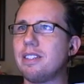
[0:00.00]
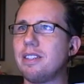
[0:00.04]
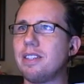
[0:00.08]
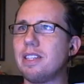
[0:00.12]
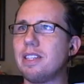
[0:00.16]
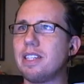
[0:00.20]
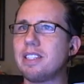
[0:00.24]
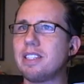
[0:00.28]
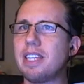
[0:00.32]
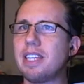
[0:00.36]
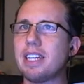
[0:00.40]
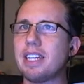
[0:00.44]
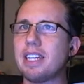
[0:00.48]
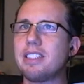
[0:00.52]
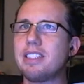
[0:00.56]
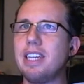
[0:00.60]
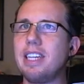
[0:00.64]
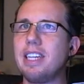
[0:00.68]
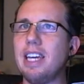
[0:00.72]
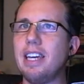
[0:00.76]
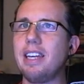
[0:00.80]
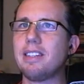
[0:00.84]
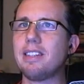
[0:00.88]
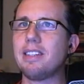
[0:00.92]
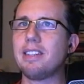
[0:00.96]
the
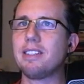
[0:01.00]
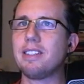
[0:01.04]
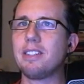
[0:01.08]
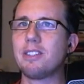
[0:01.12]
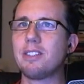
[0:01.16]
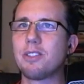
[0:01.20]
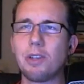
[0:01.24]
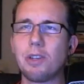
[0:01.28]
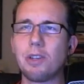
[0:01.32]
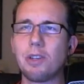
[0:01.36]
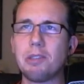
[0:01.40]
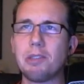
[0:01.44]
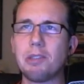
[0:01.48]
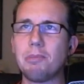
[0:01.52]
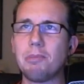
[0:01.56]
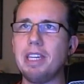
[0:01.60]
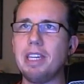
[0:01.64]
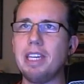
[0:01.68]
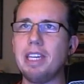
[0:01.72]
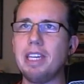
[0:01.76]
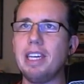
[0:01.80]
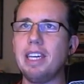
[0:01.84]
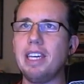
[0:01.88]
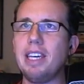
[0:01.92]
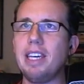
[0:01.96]
exact date is going to
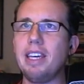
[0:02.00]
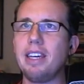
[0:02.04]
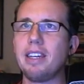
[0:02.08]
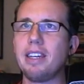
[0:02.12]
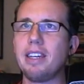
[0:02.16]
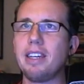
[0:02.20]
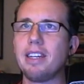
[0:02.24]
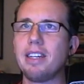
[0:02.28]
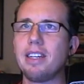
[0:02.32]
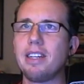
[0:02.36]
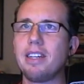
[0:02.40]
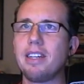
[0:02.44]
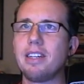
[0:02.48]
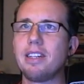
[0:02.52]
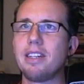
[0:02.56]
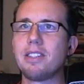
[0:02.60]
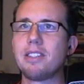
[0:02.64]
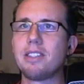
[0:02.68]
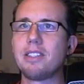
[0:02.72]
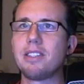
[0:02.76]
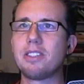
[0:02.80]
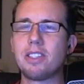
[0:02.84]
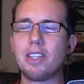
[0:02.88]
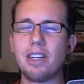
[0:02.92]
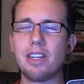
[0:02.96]
be
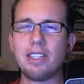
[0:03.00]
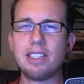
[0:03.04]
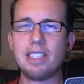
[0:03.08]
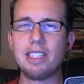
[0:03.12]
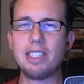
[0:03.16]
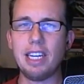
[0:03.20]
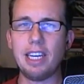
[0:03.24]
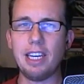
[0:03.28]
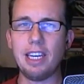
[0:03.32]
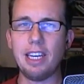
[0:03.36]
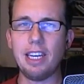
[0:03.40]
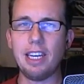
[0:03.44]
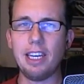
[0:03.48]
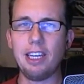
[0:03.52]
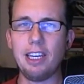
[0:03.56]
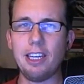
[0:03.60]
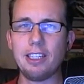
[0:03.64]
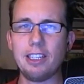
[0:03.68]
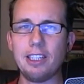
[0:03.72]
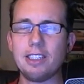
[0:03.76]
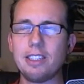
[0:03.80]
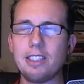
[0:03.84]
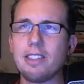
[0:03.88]
Sunday.